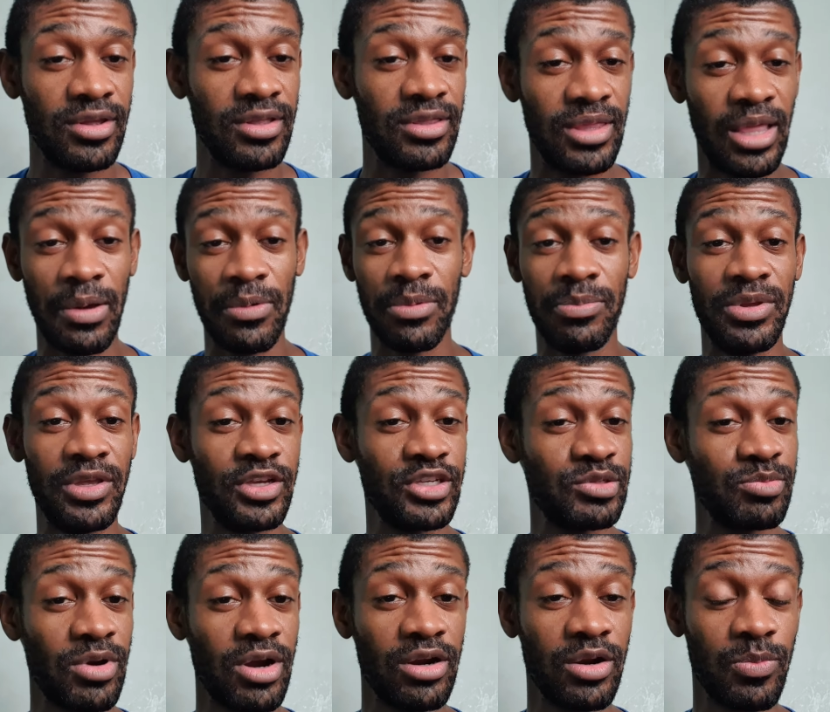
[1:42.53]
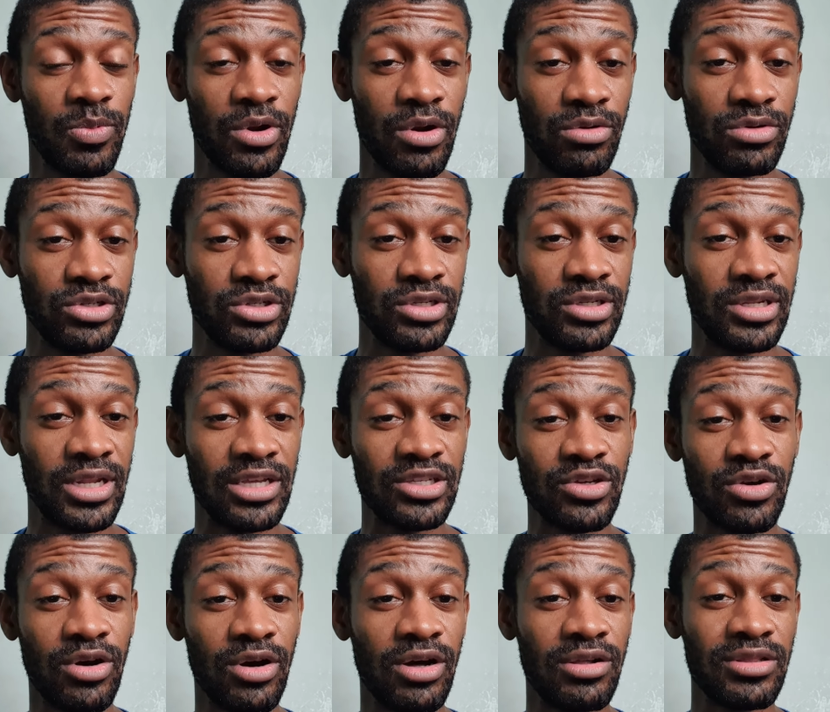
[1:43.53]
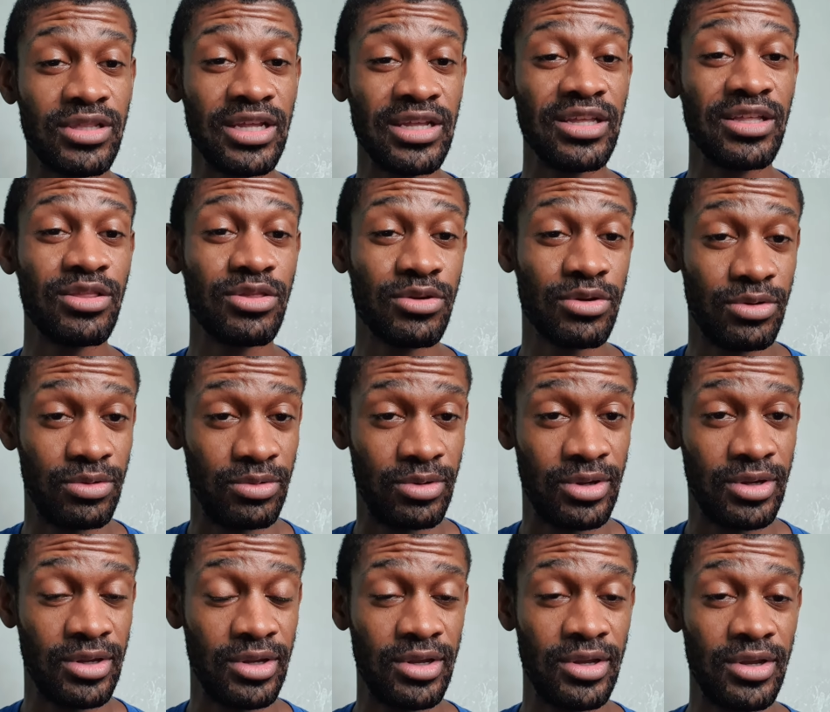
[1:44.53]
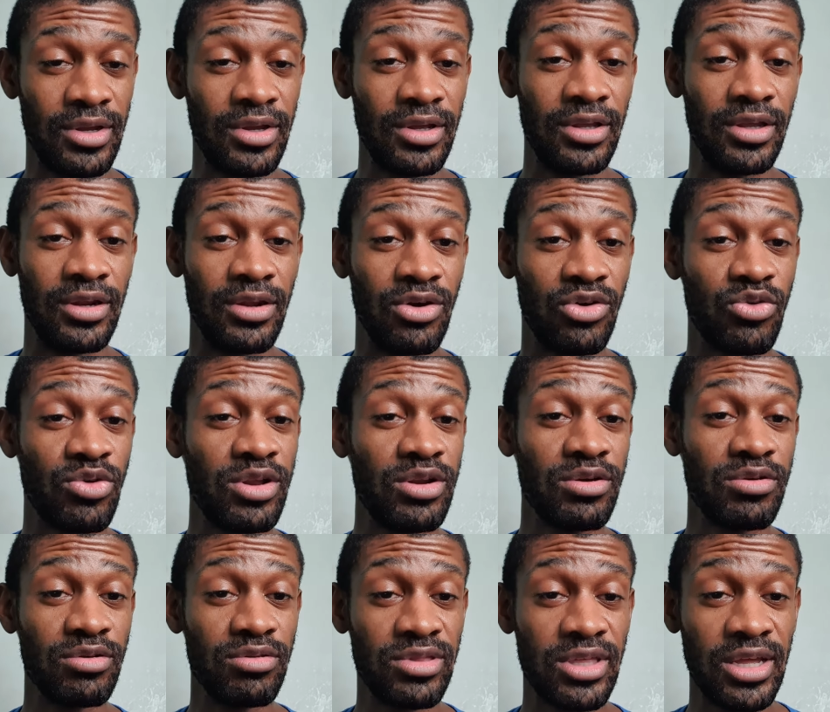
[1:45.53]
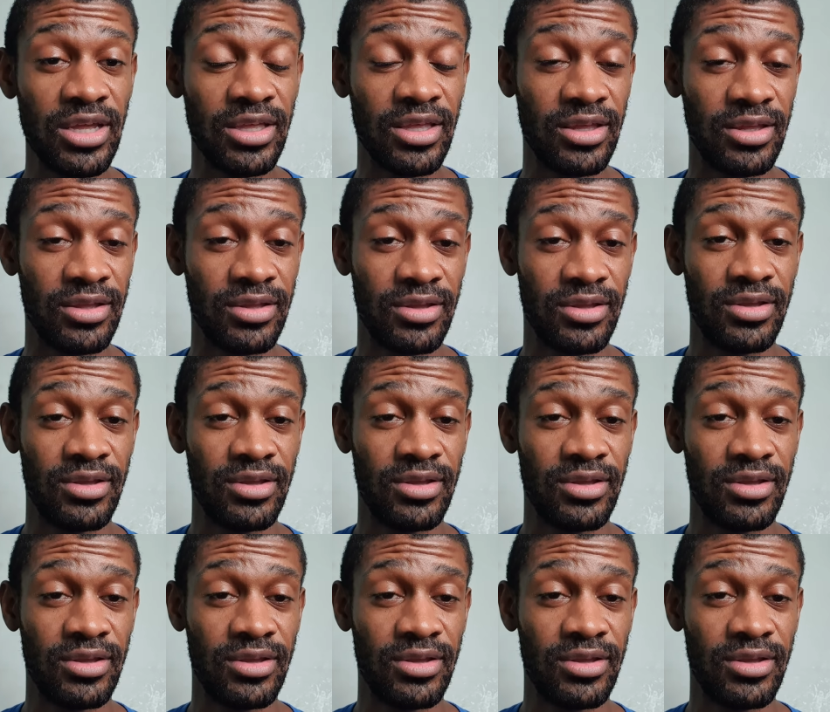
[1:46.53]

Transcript: That would be a smart approach. That's called thinking through, critical thinking.